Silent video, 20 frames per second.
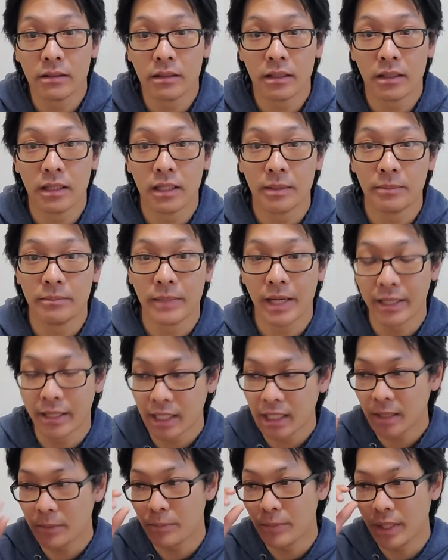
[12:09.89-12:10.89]
I
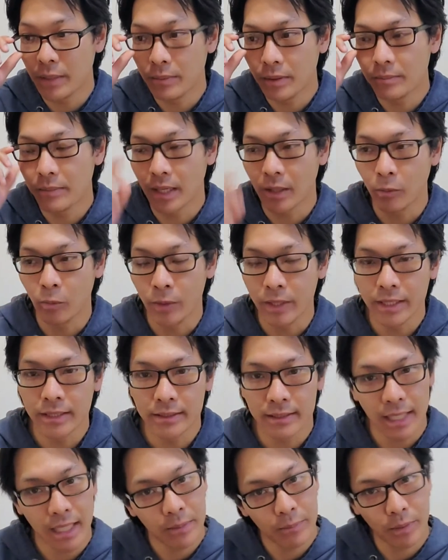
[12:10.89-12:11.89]
think maybe my weak
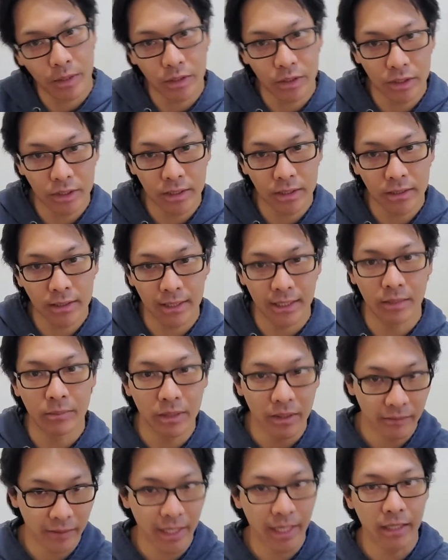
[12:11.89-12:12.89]
side punches, because I'm
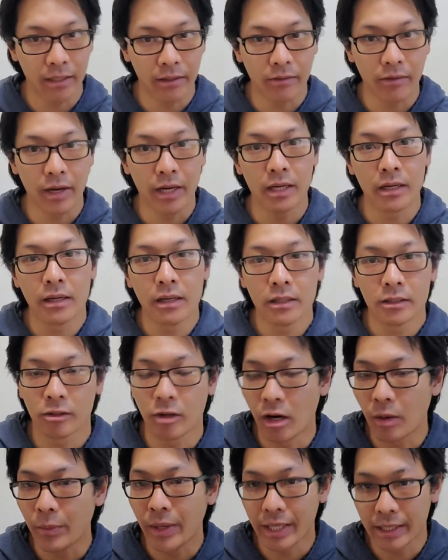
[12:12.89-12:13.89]
left-handed, right? So
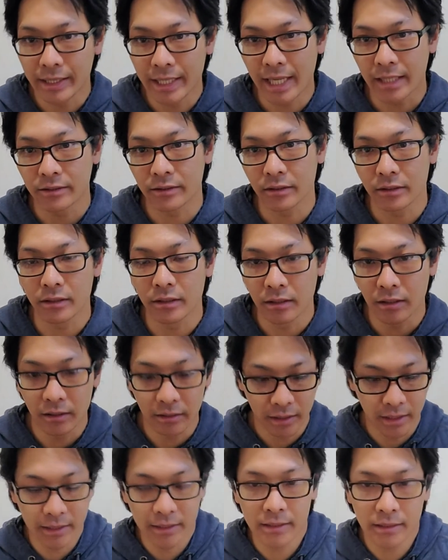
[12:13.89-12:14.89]
all my attacks are good on
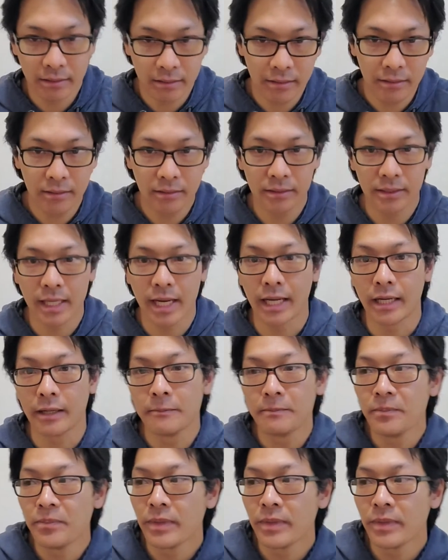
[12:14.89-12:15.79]
this side.